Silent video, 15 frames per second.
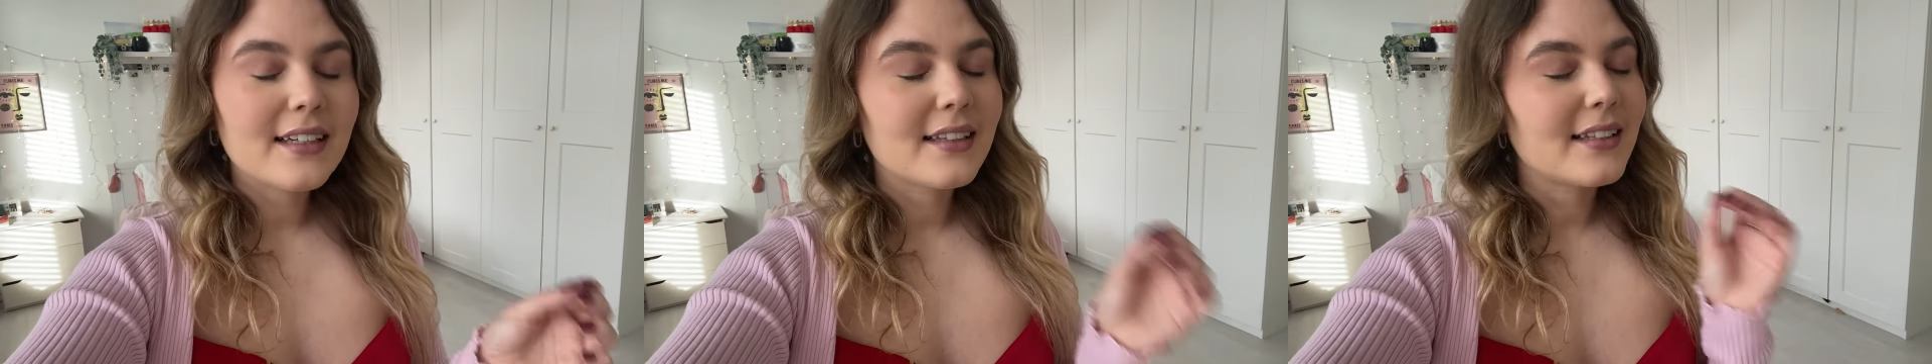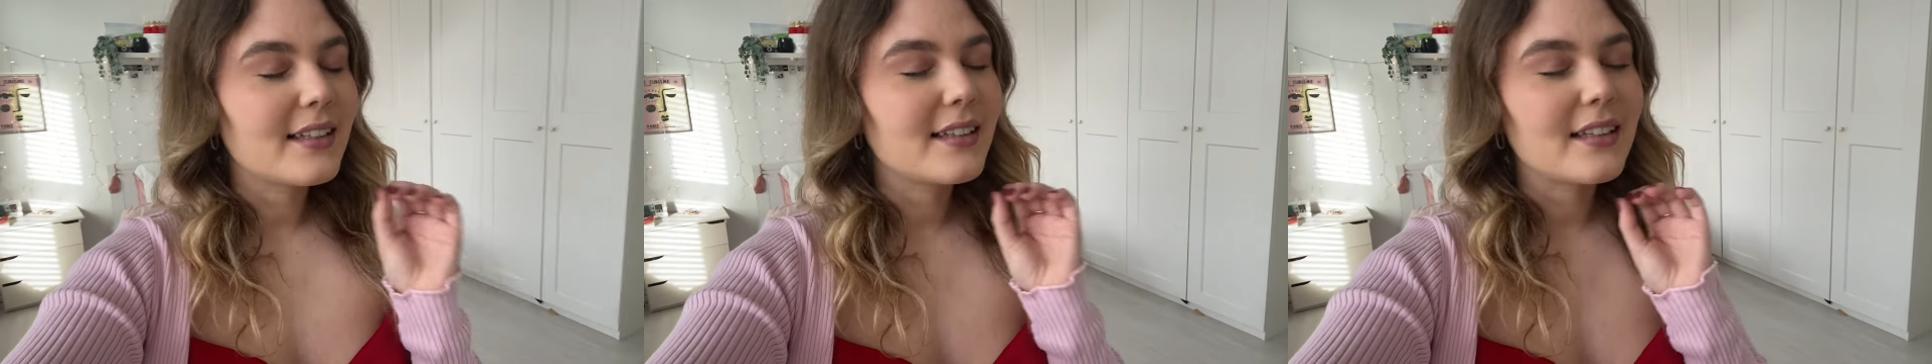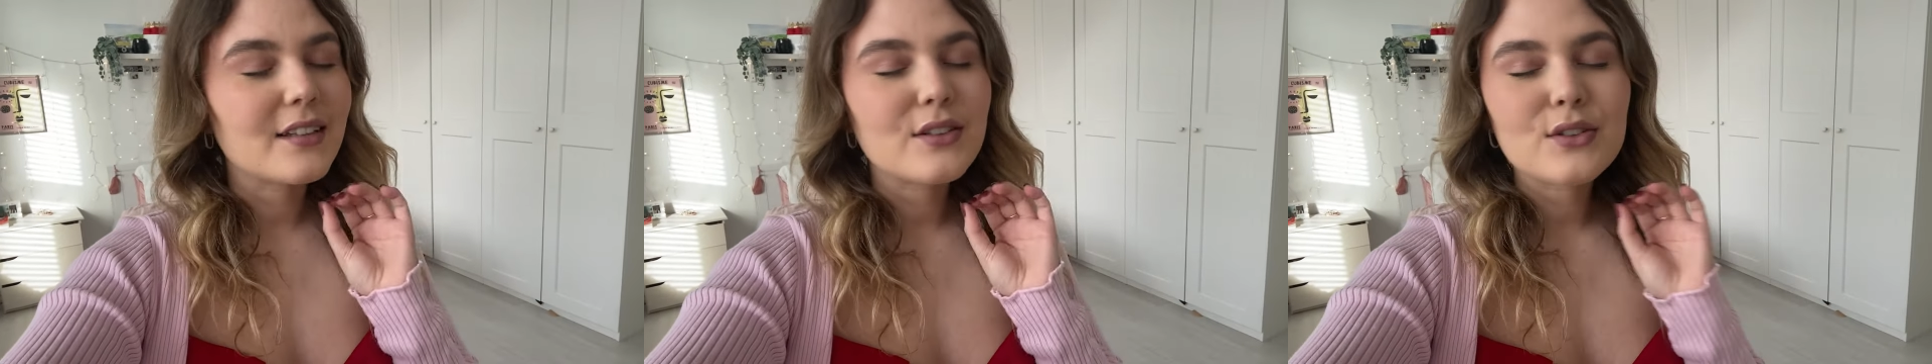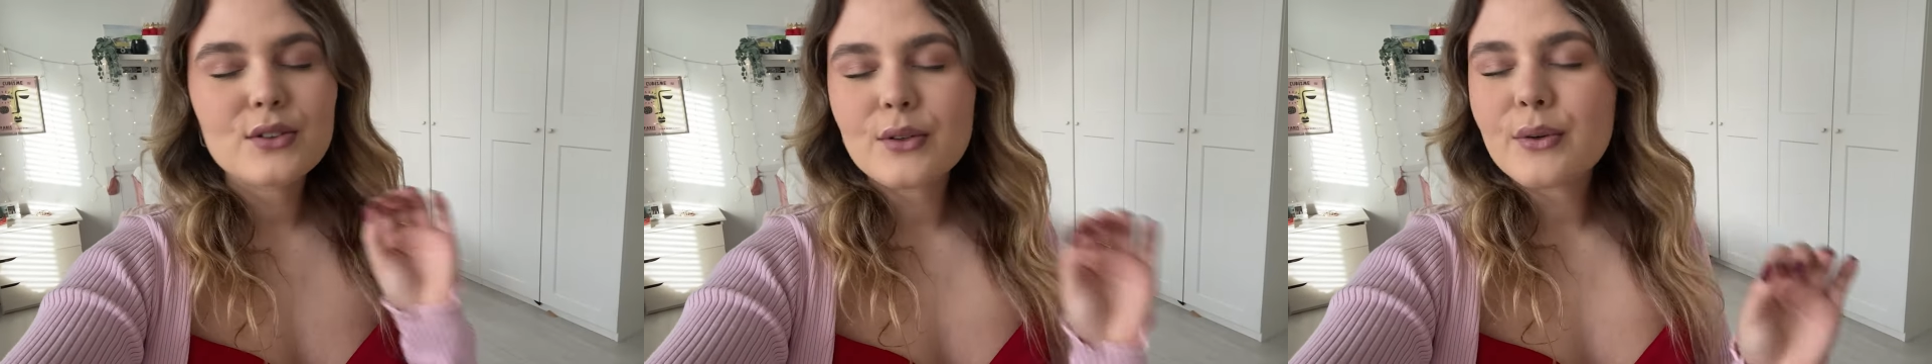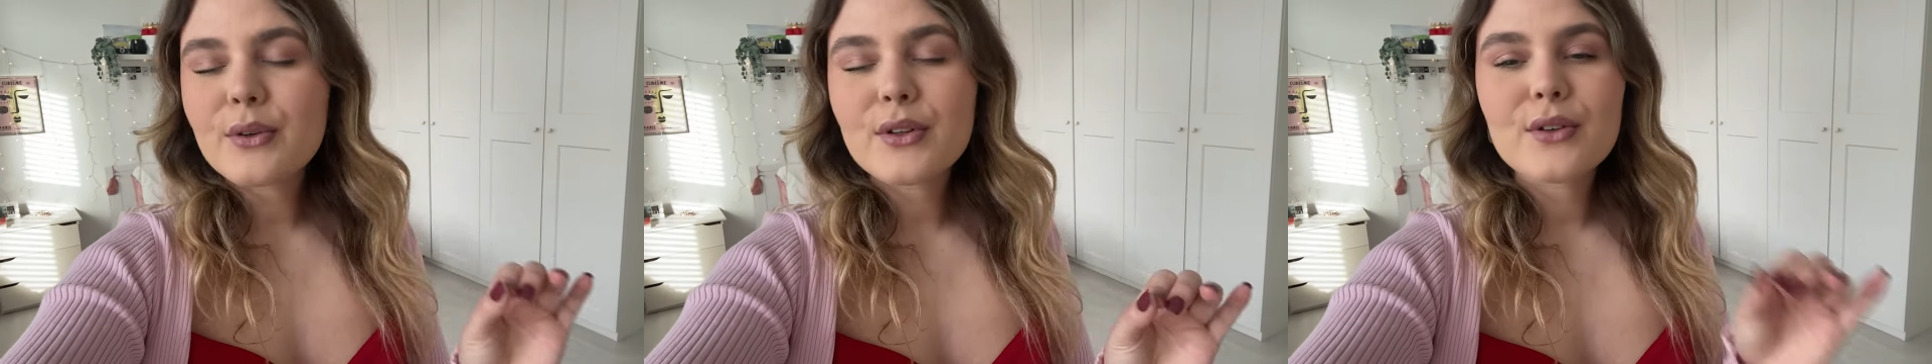I think that's
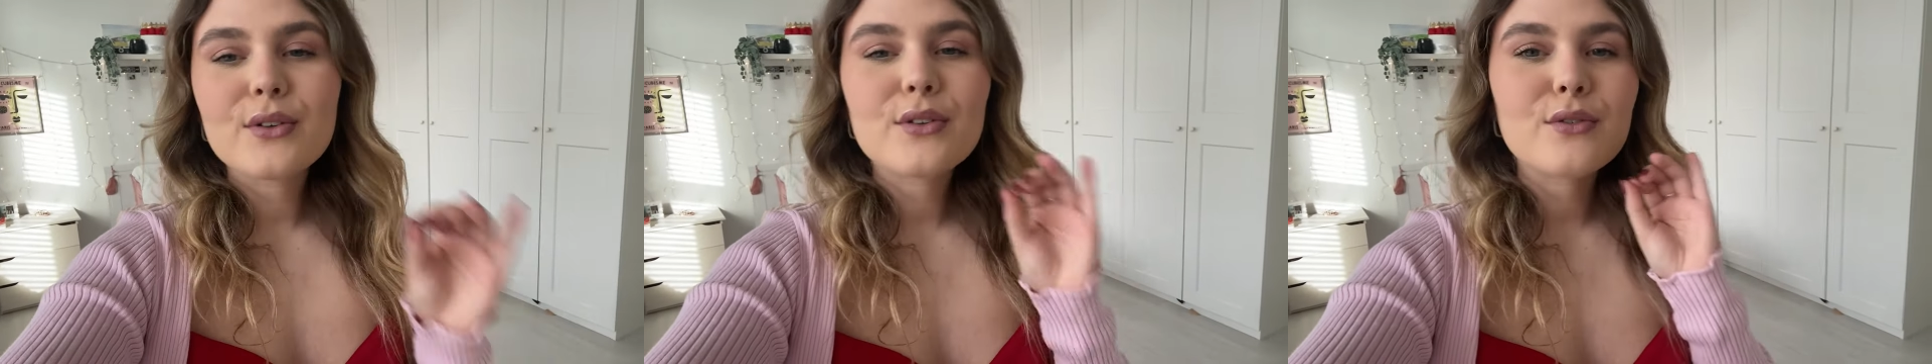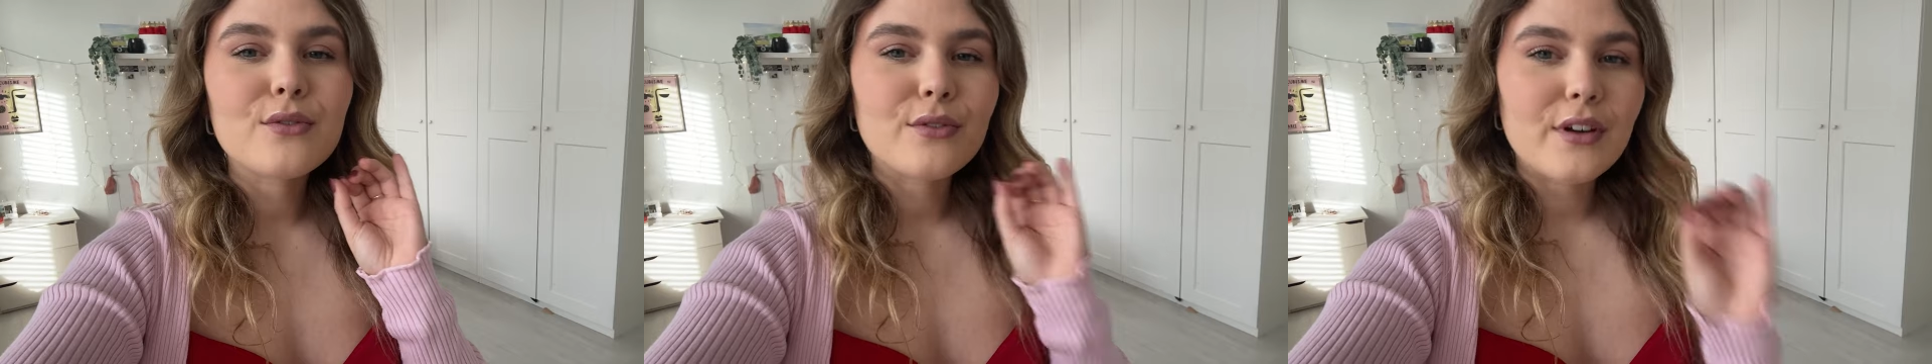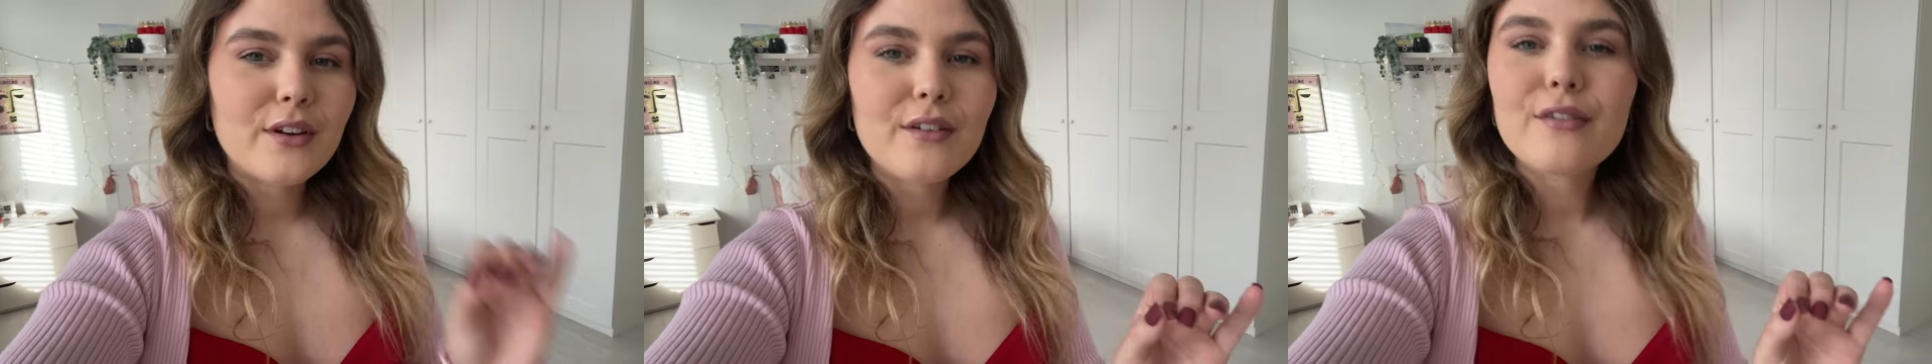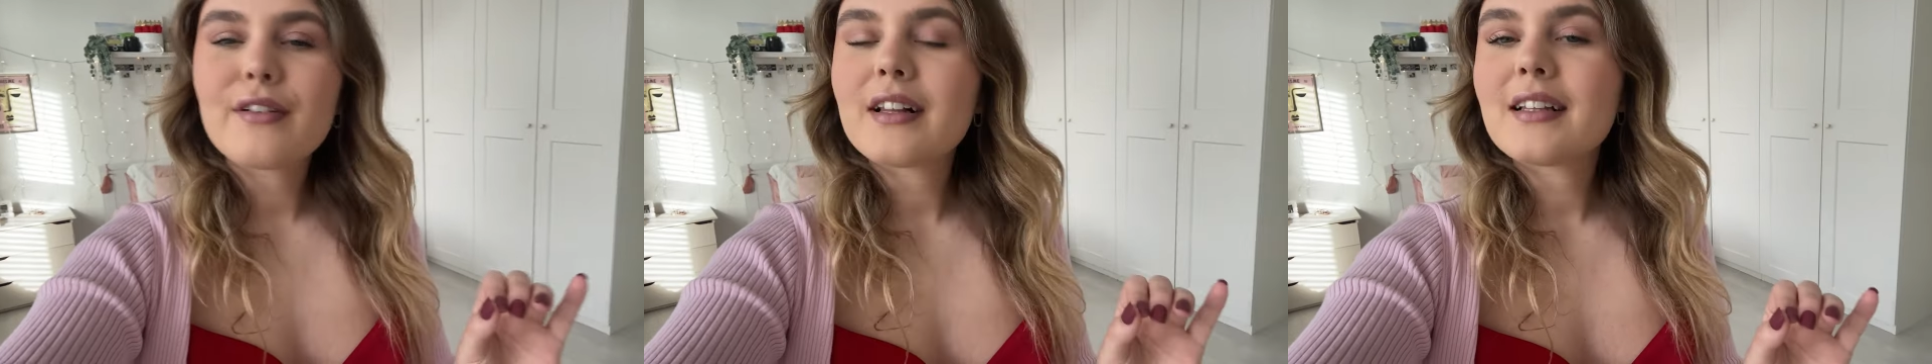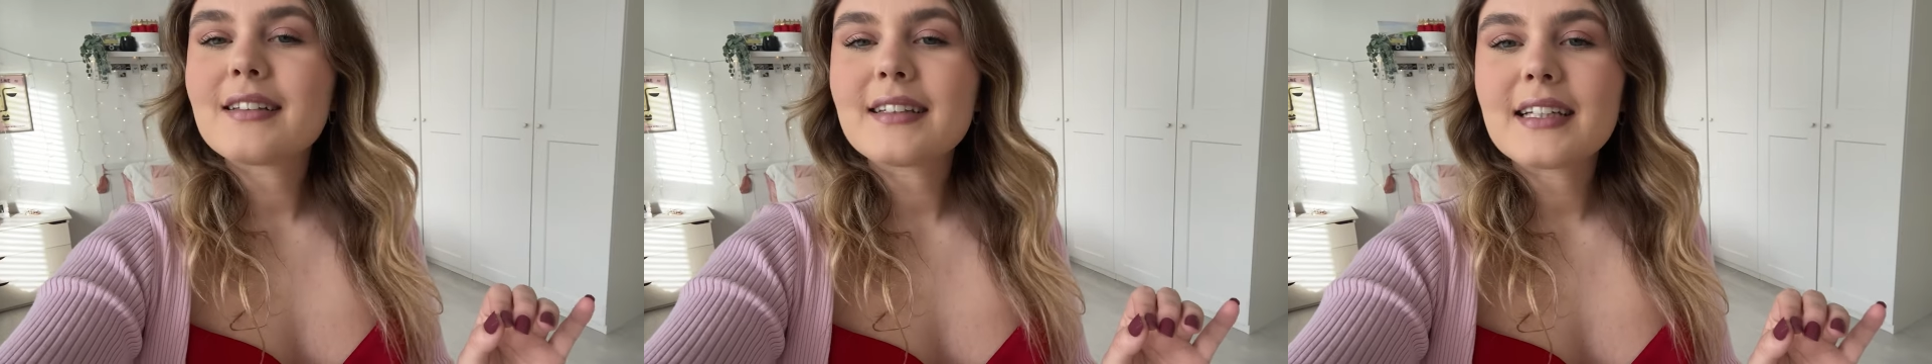so cute, very
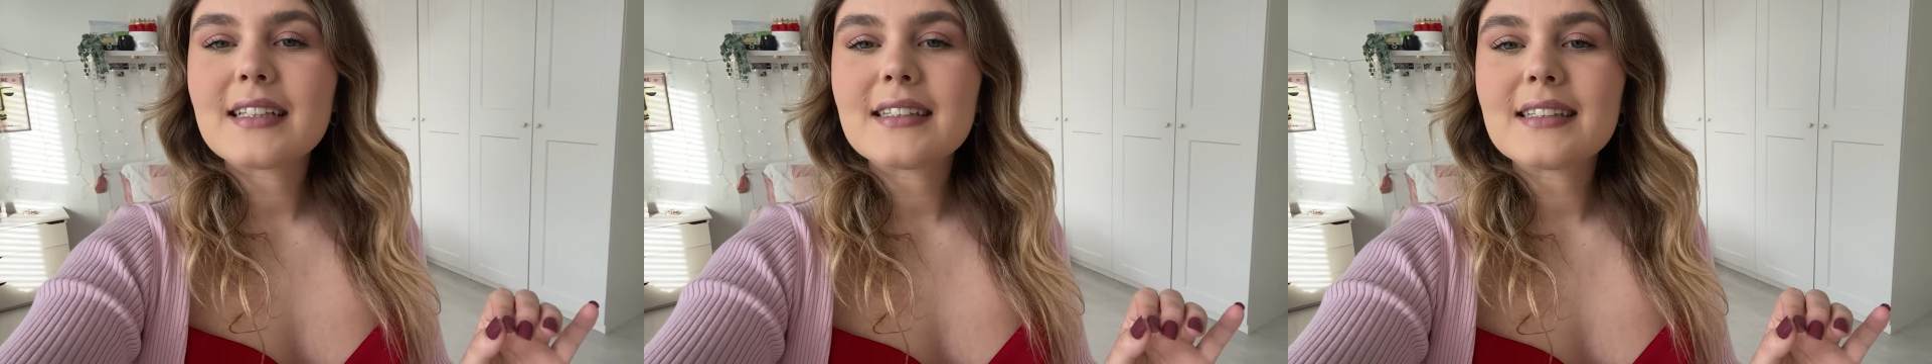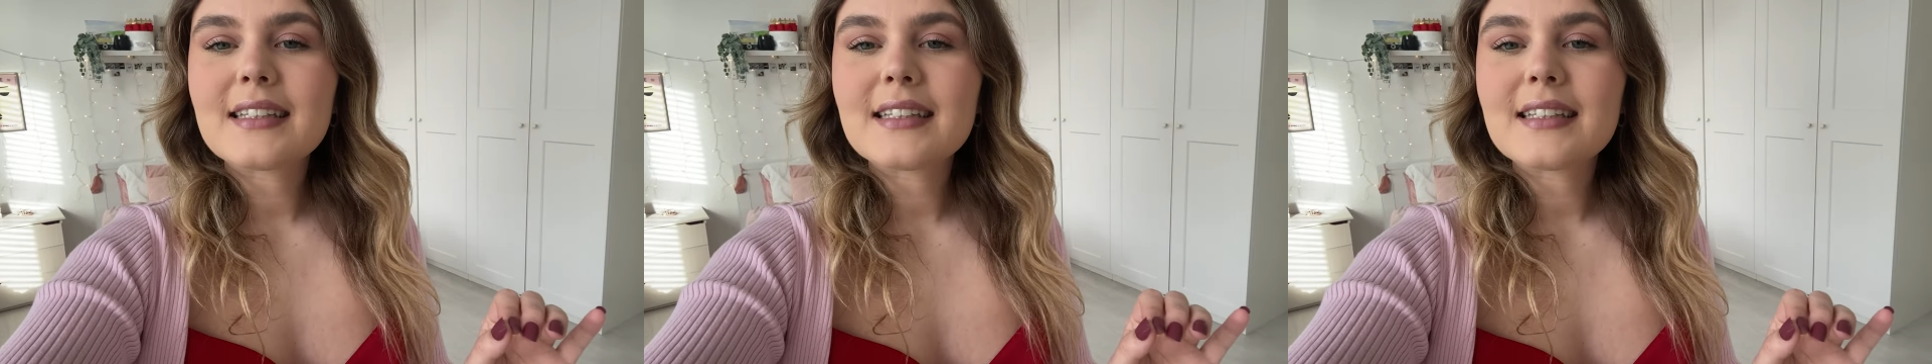Valentine's